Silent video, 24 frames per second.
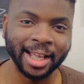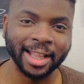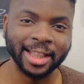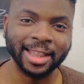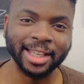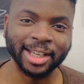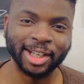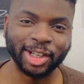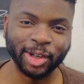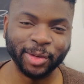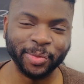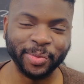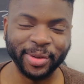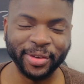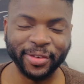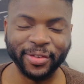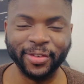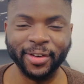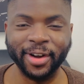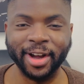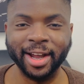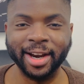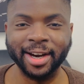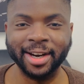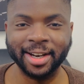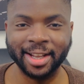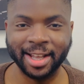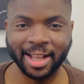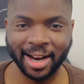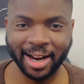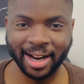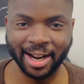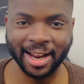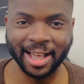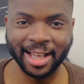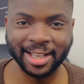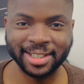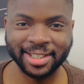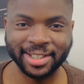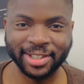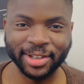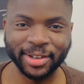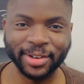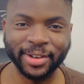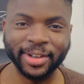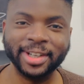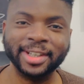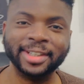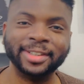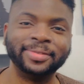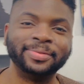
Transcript: This should be fun. Let's do it.